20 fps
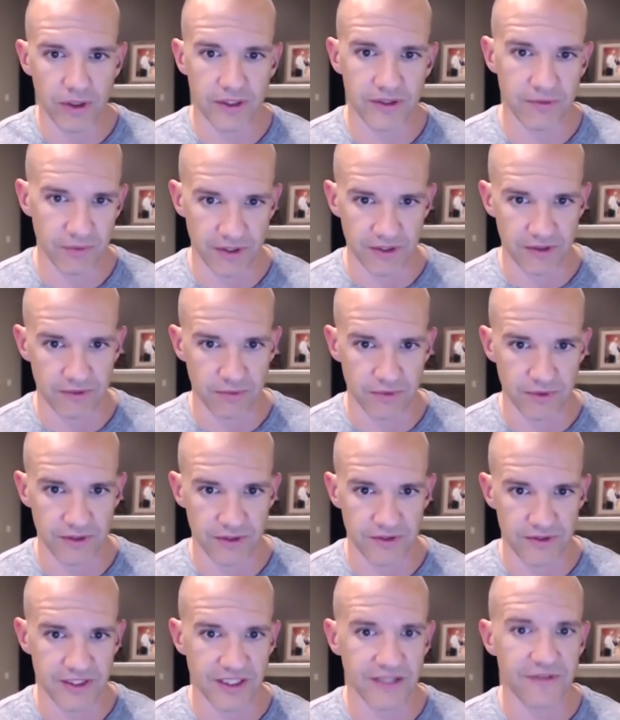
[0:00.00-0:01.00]
We, we
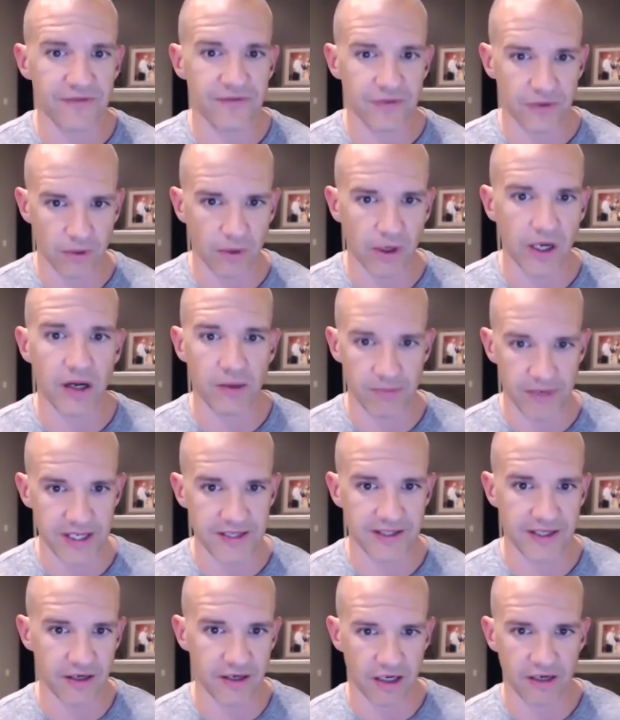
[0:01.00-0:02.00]
did for a while make
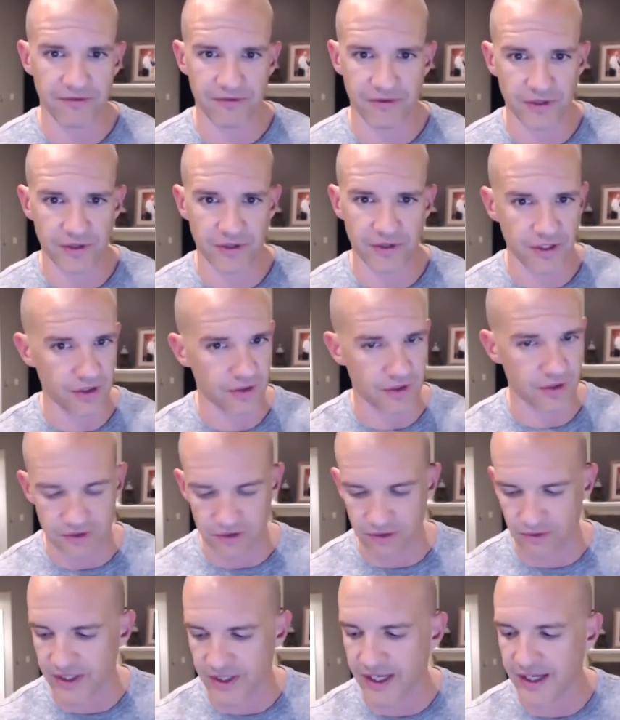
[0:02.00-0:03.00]
that offer, and you can do
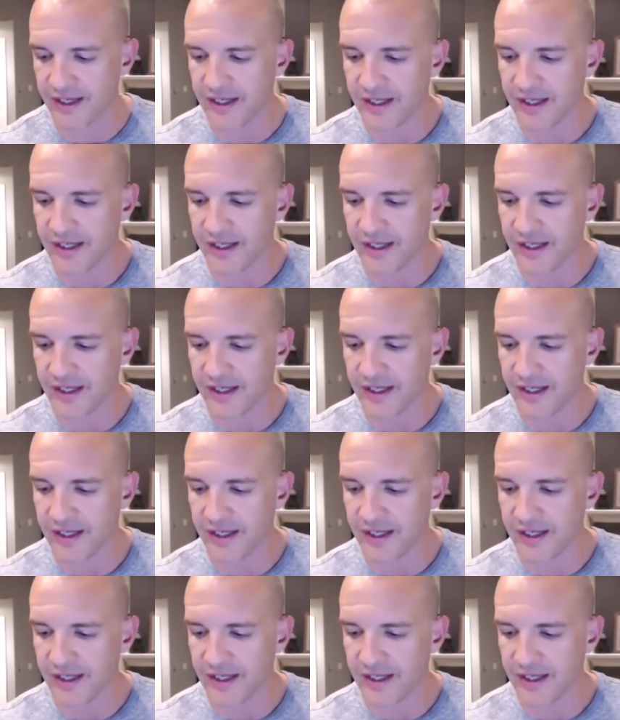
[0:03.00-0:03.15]
that.